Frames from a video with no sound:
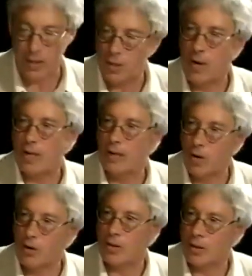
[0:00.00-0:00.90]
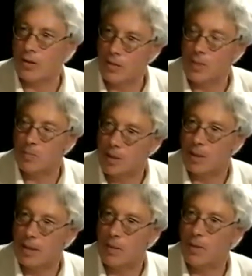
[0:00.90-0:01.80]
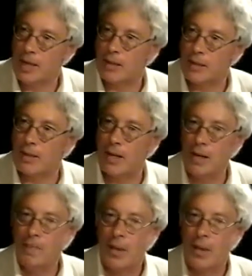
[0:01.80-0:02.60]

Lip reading: situated knowledges of these particular places.